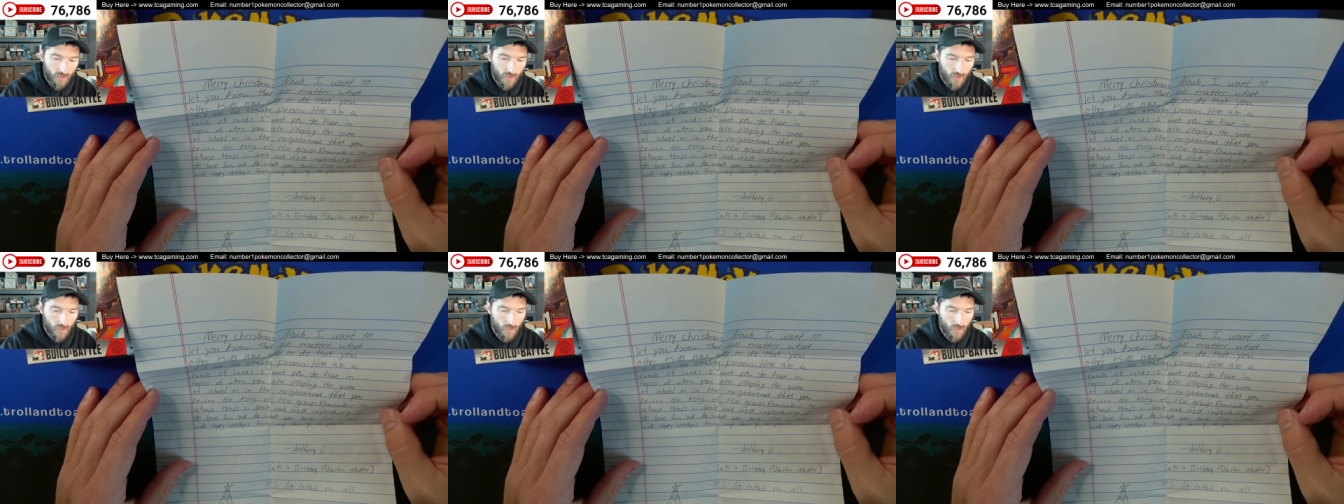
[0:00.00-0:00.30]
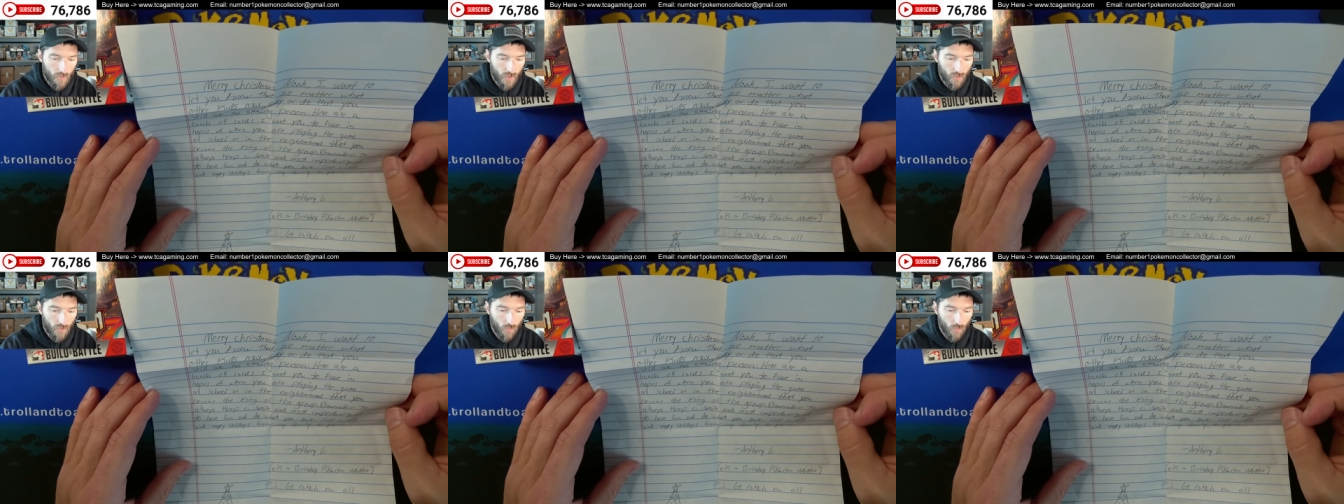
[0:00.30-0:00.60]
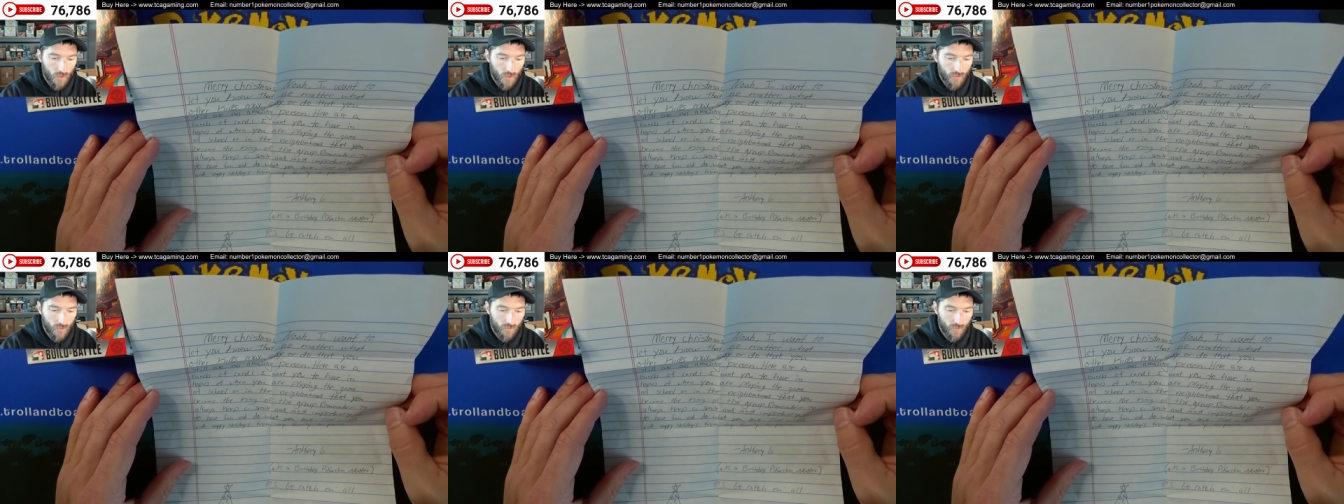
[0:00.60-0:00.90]
that no matter
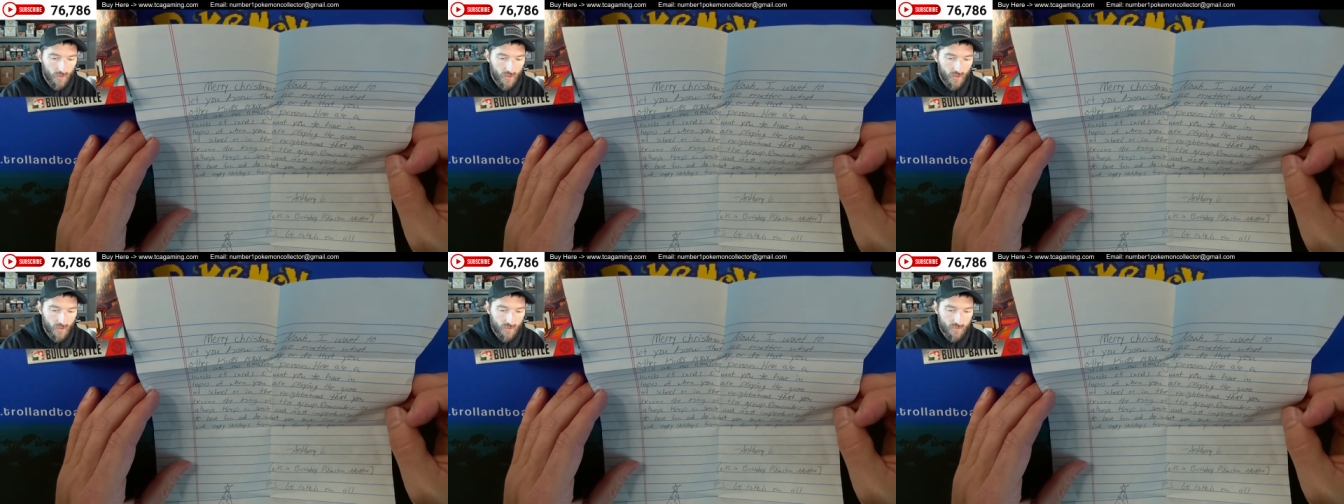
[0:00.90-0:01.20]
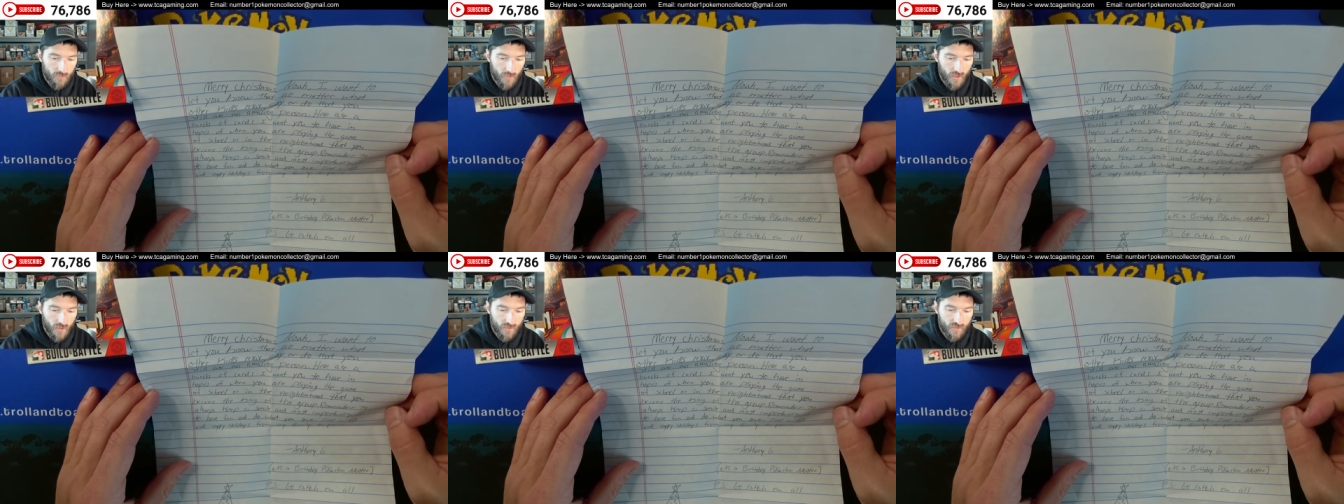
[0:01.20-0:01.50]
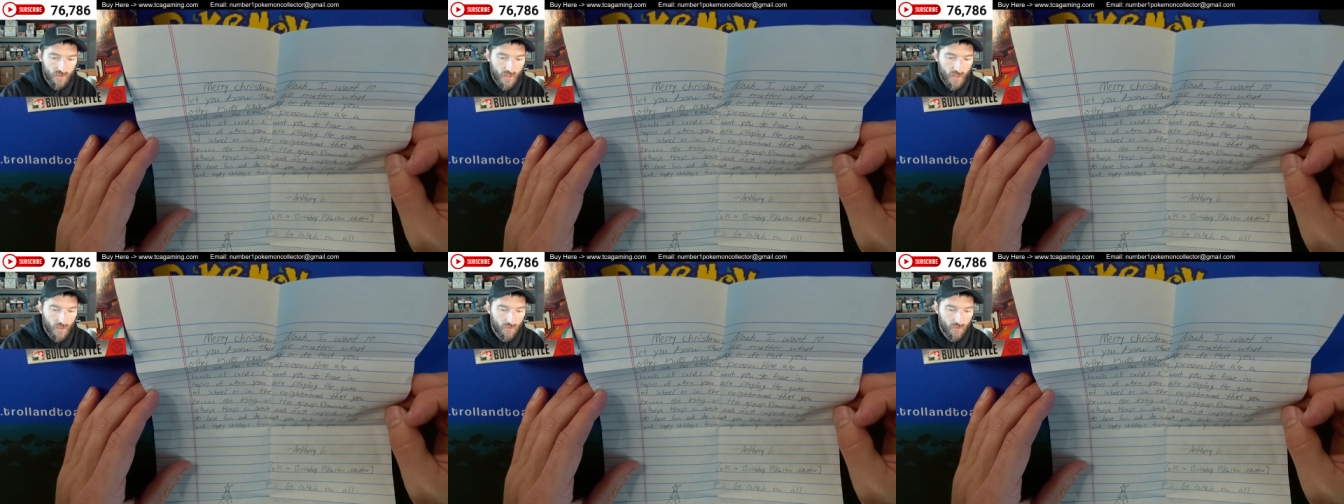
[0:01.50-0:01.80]
what other kids may
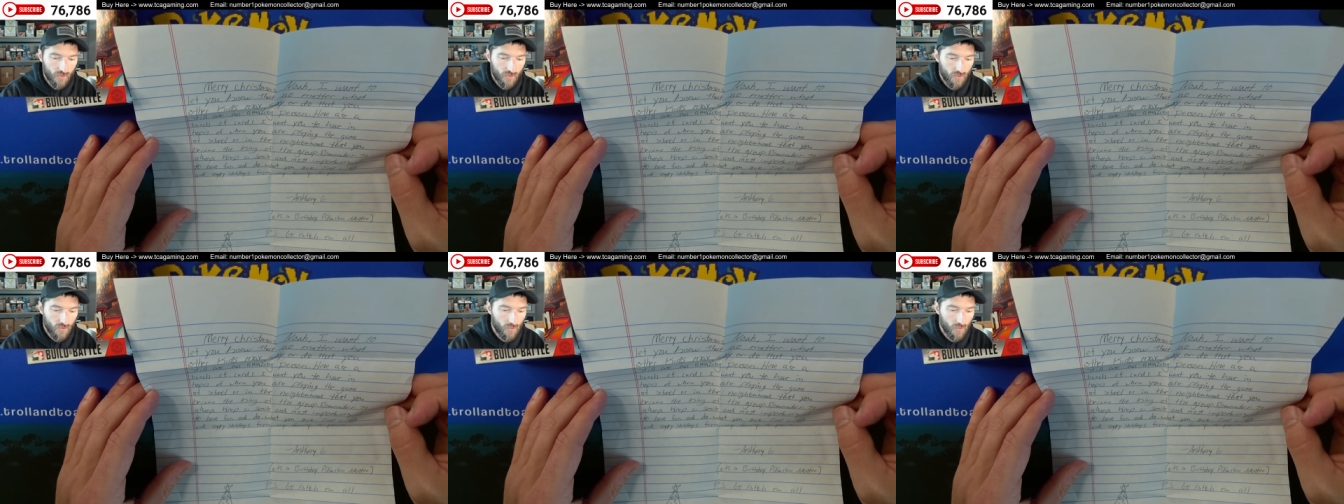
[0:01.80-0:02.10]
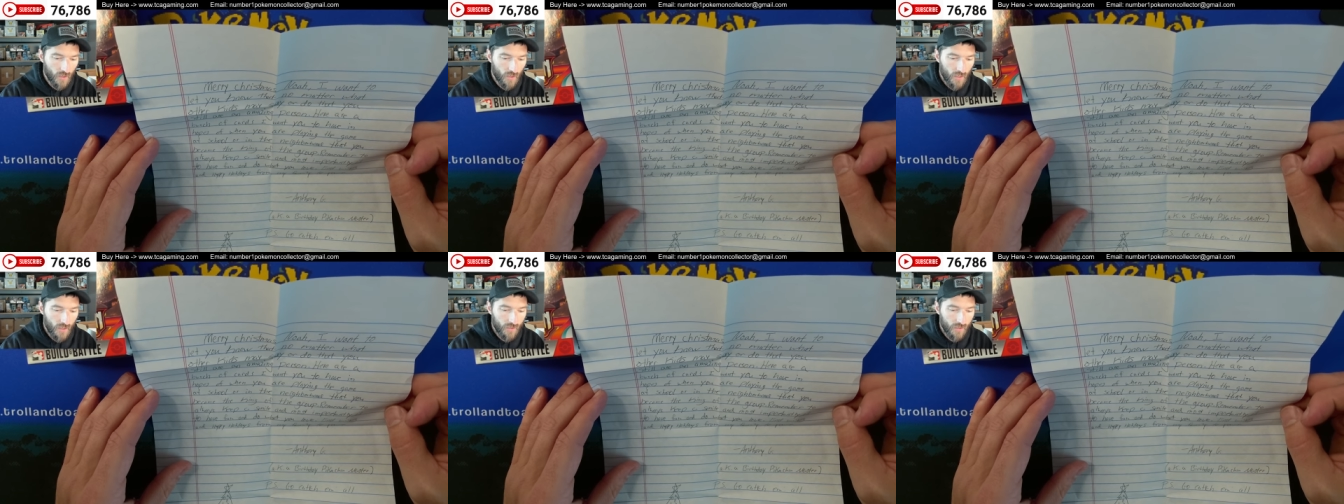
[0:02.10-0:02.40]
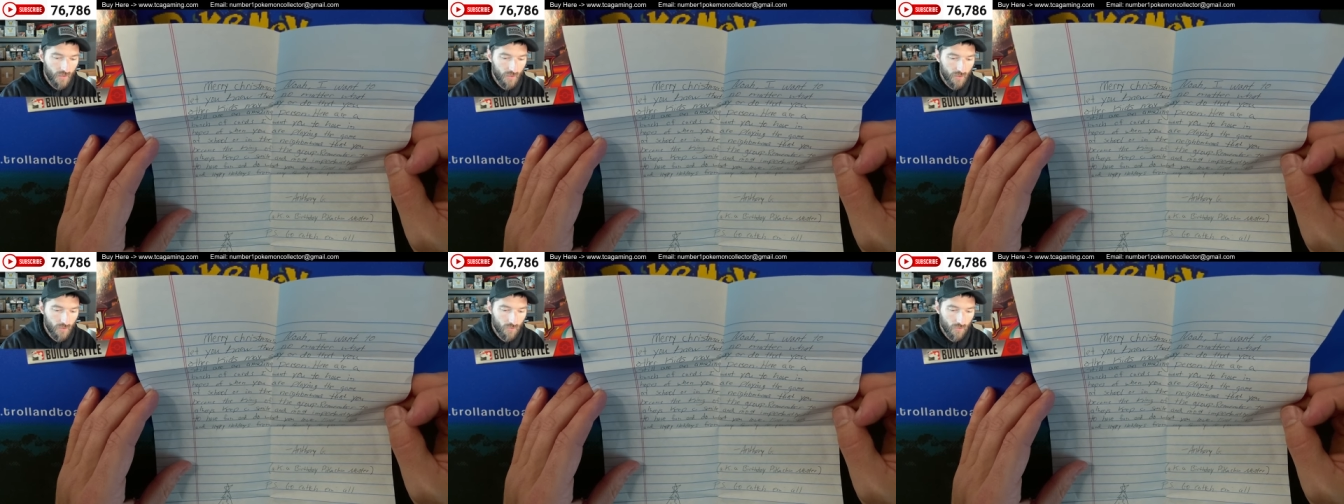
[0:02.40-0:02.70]
say or do,
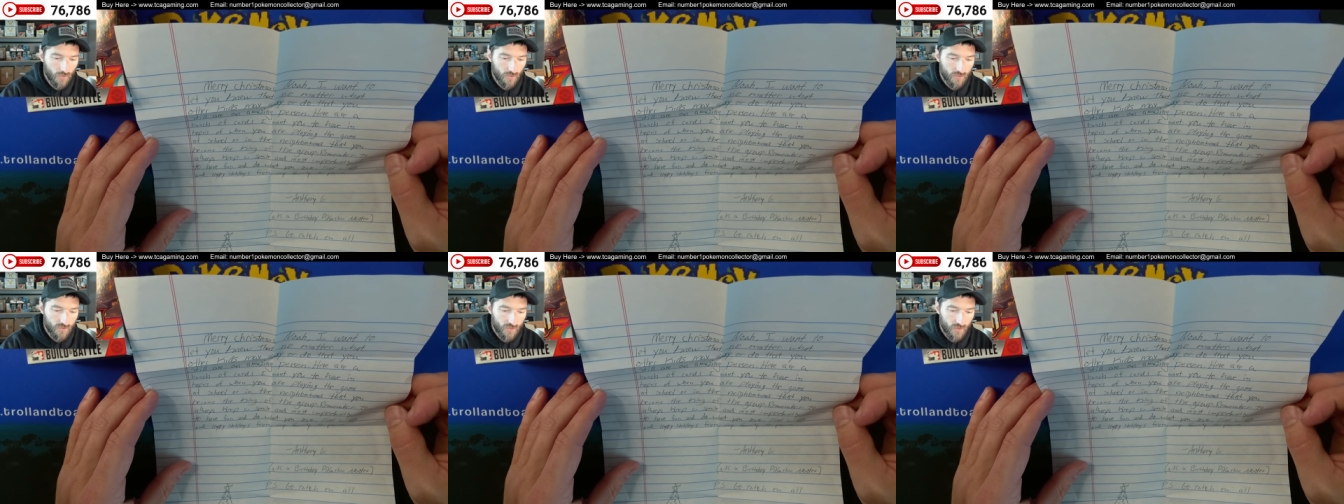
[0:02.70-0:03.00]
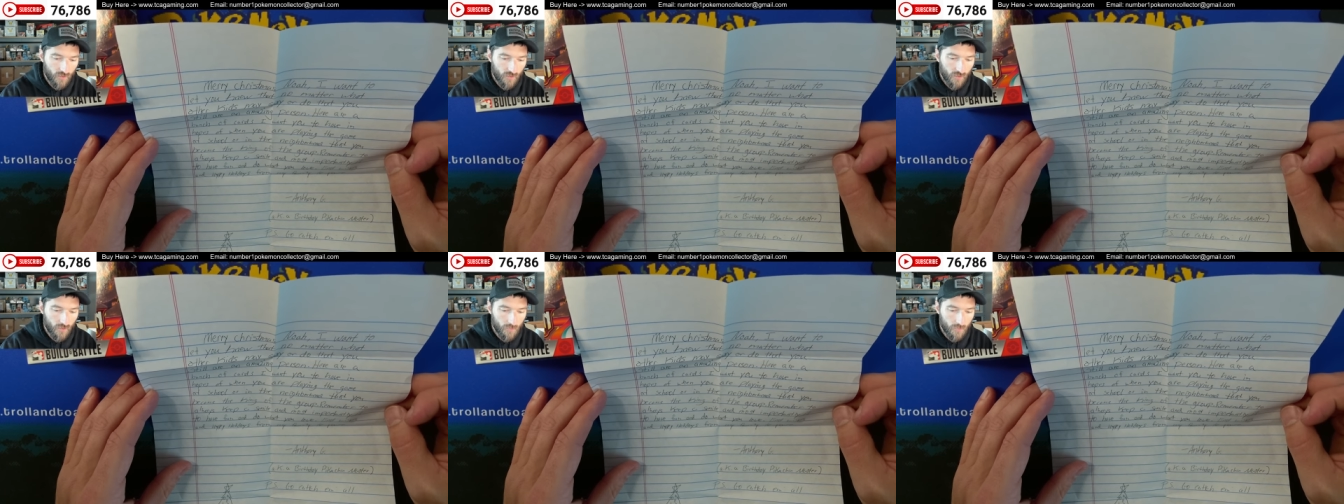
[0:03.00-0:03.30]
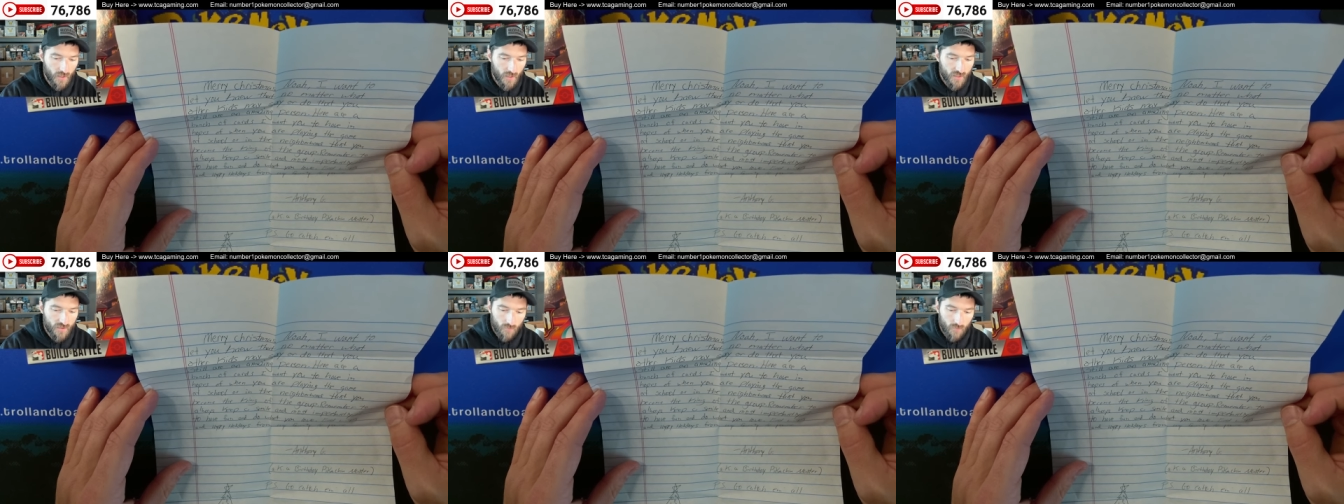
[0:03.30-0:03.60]
that you're still an
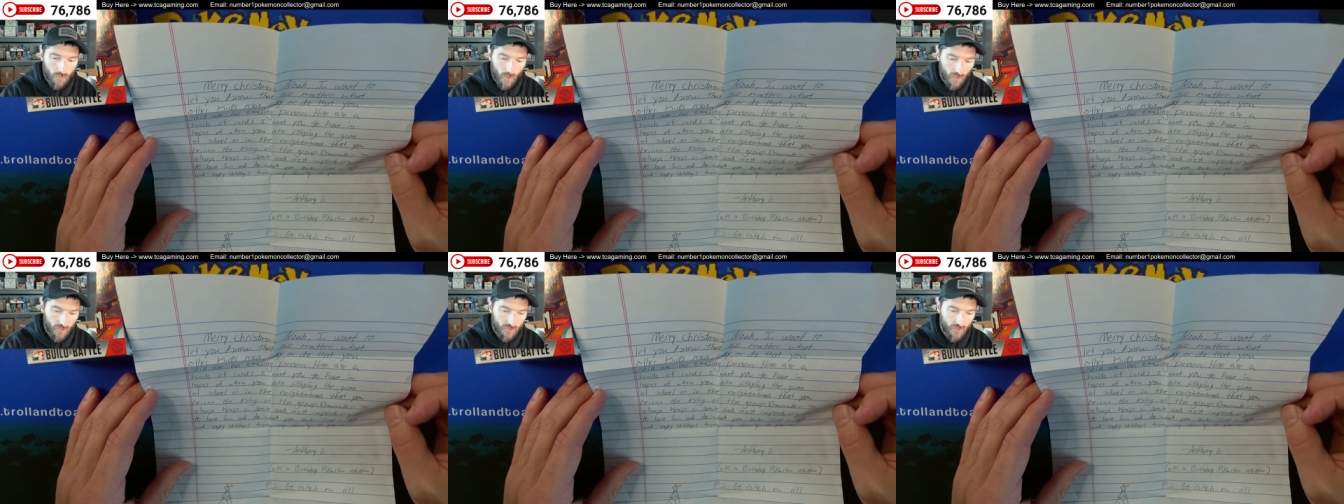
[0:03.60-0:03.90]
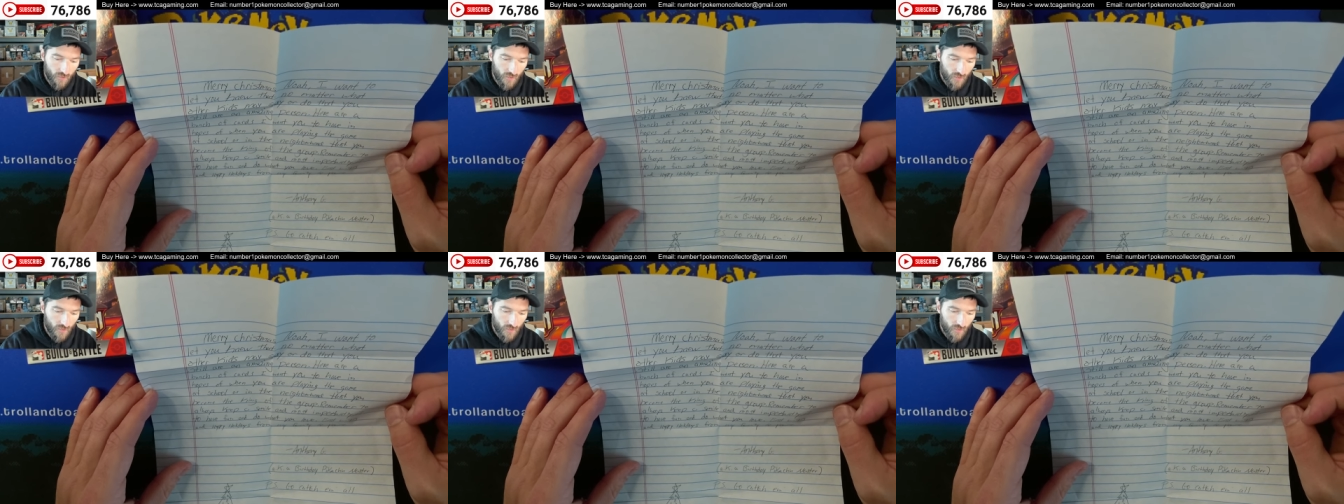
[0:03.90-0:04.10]
amazing person.